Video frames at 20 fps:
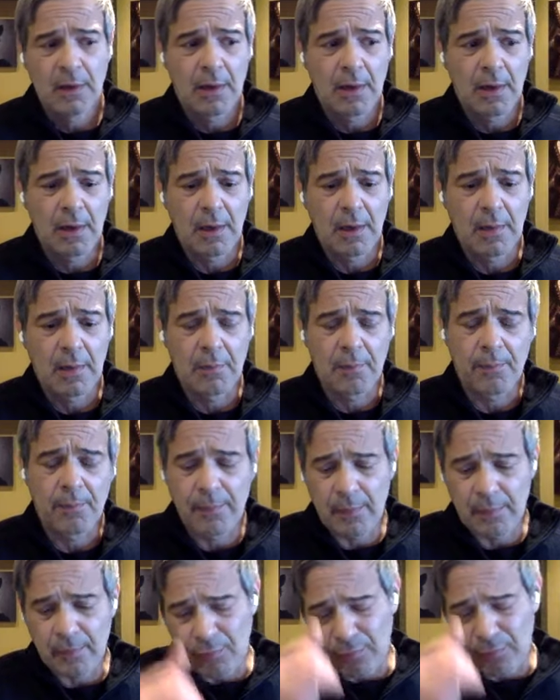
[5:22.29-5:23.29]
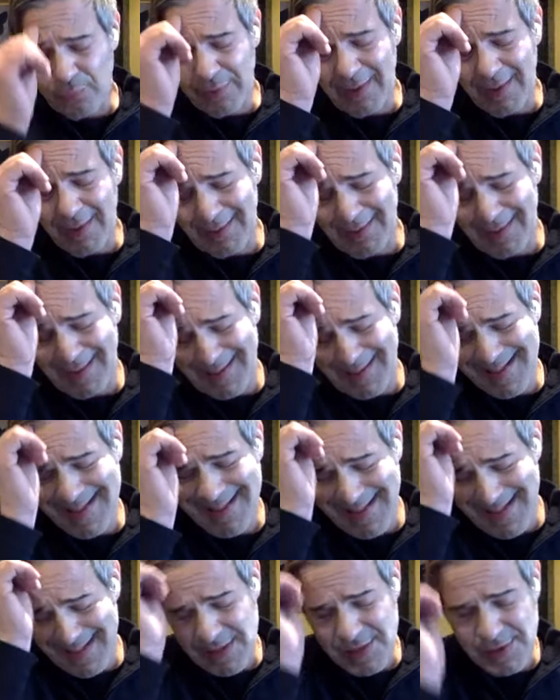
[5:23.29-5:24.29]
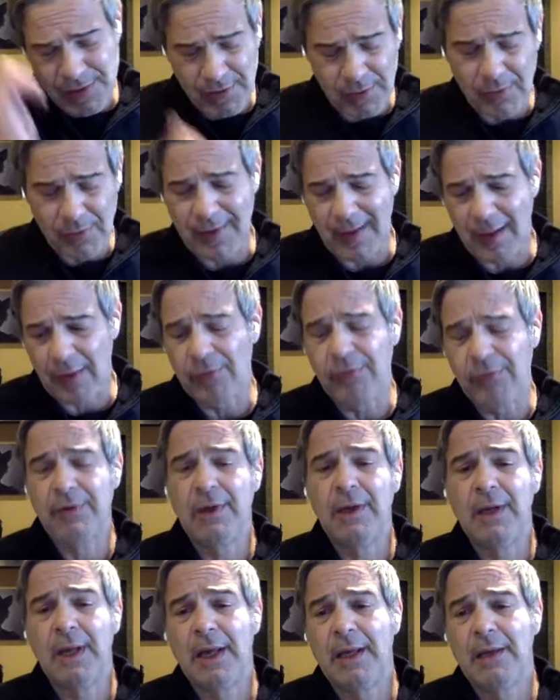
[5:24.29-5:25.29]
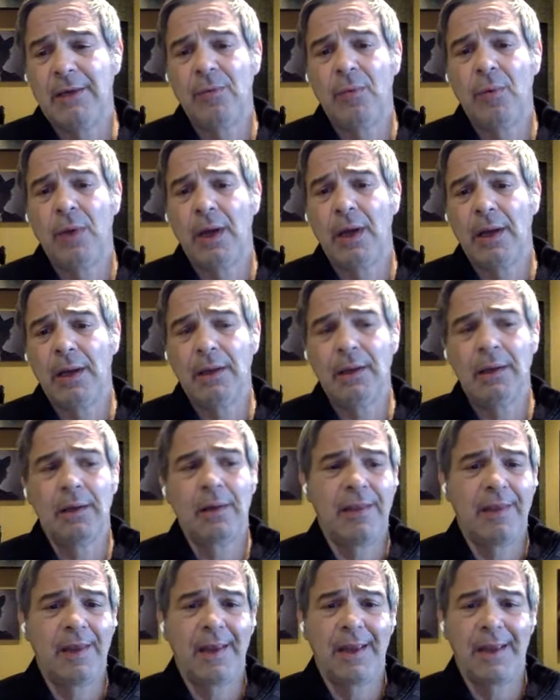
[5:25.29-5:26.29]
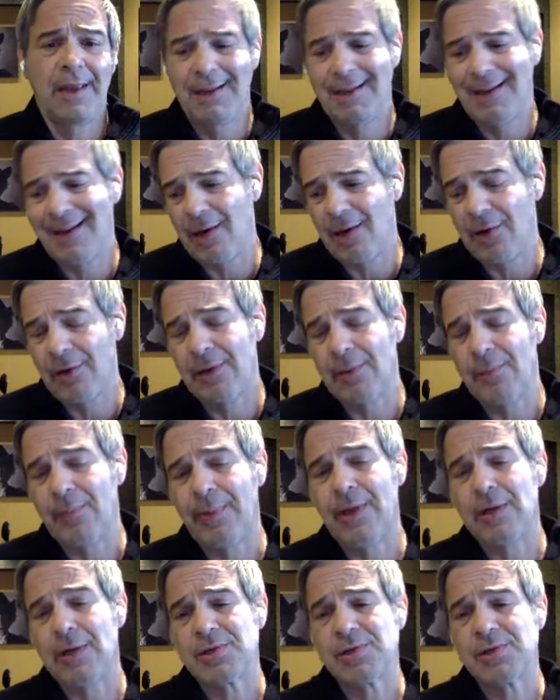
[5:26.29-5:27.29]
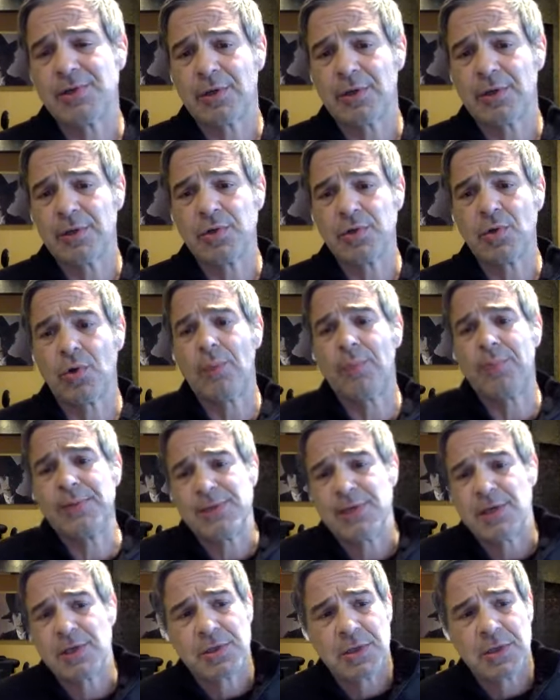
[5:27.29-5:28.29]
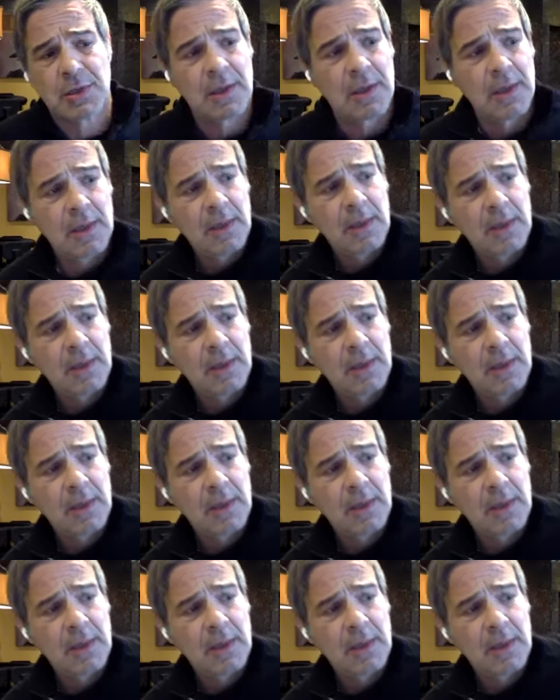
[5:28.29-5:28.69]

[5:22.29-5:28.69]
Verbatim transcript: um, really since 2008 when they inherited Bear Stearns short position.